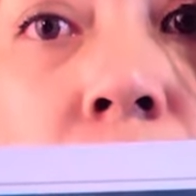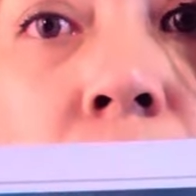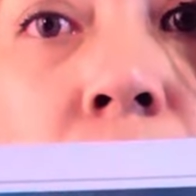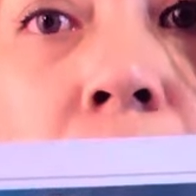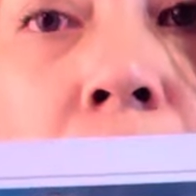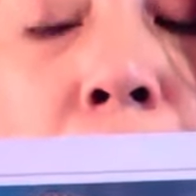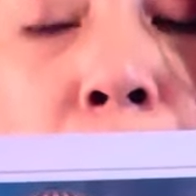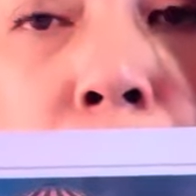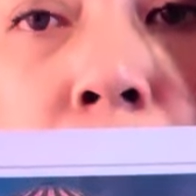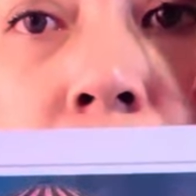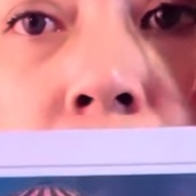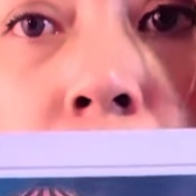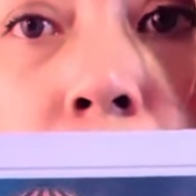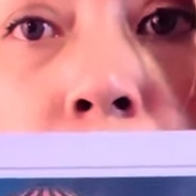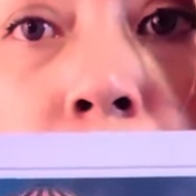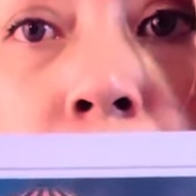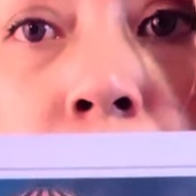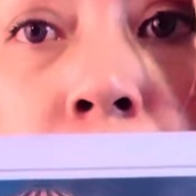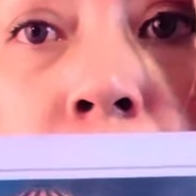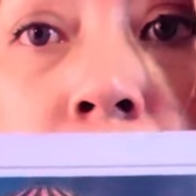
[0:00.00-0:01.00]
happening.
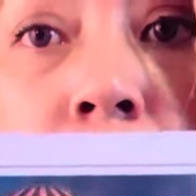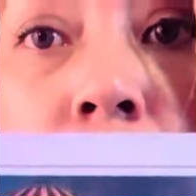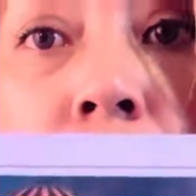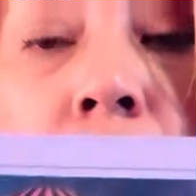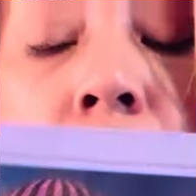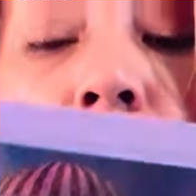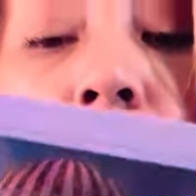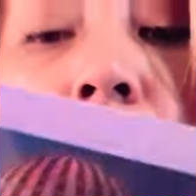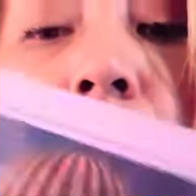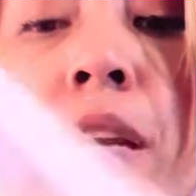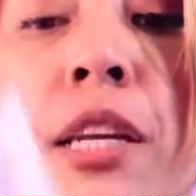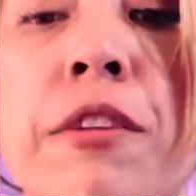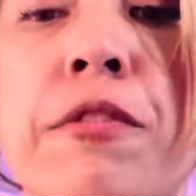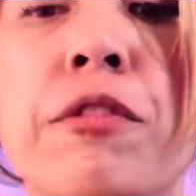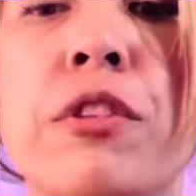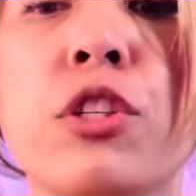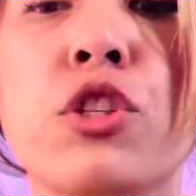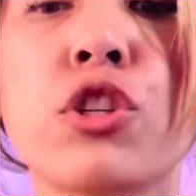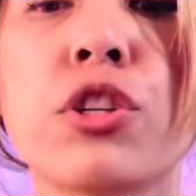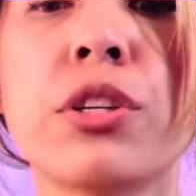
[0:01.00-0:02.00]
And if
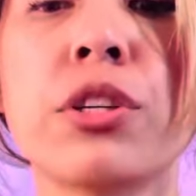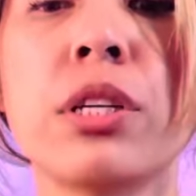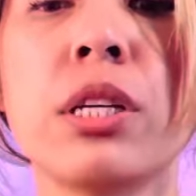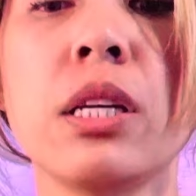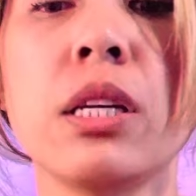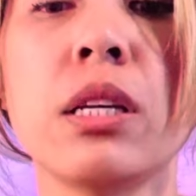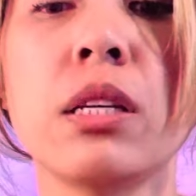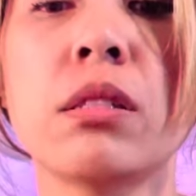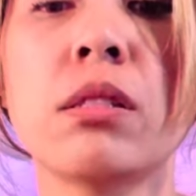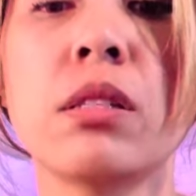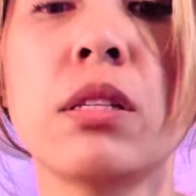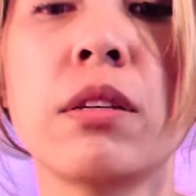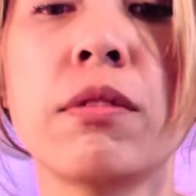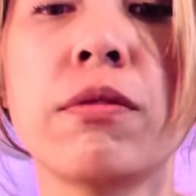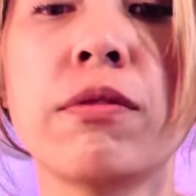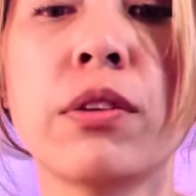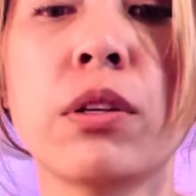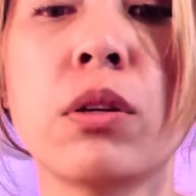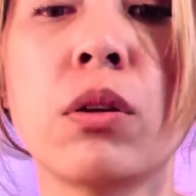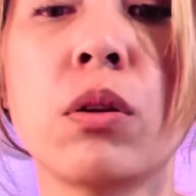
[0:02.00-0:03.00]
the journey is
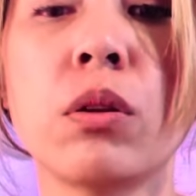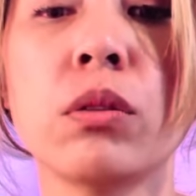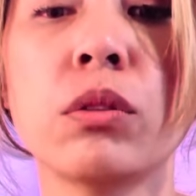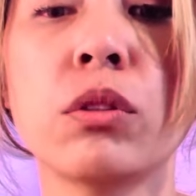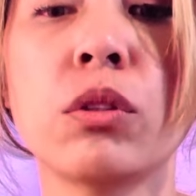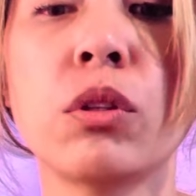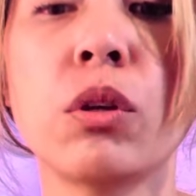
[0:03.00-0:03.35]
difficult,